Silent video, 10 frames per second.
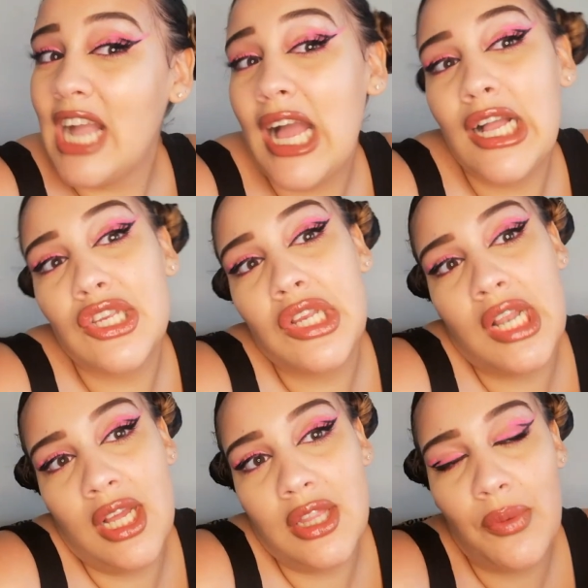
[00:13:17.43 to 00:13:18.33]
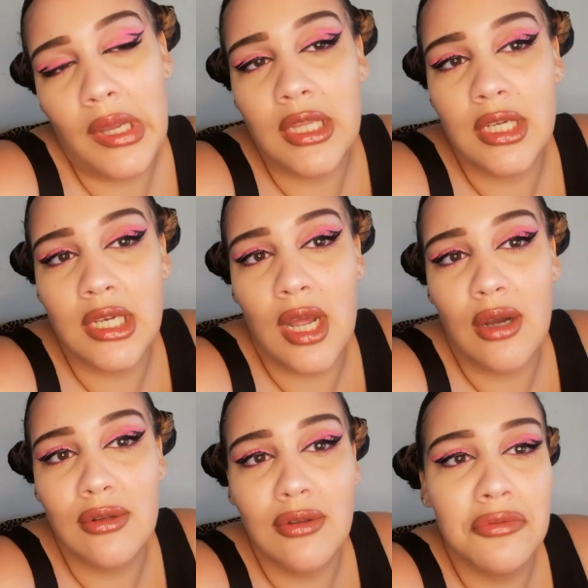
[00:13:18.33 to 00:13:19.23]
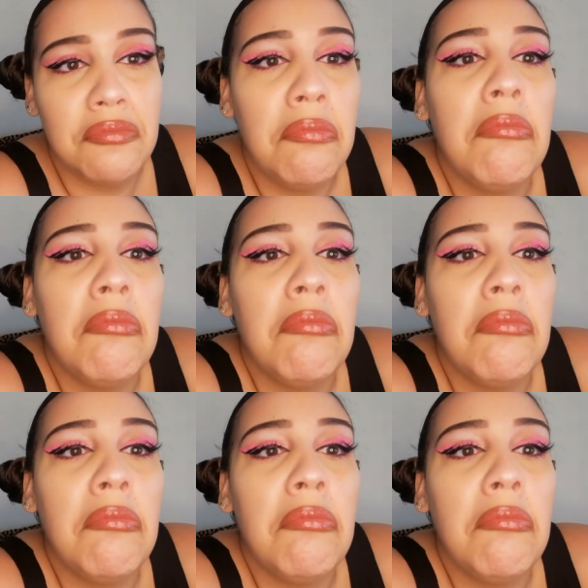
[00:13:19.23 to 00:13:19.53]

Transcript: actually like the way it turned out.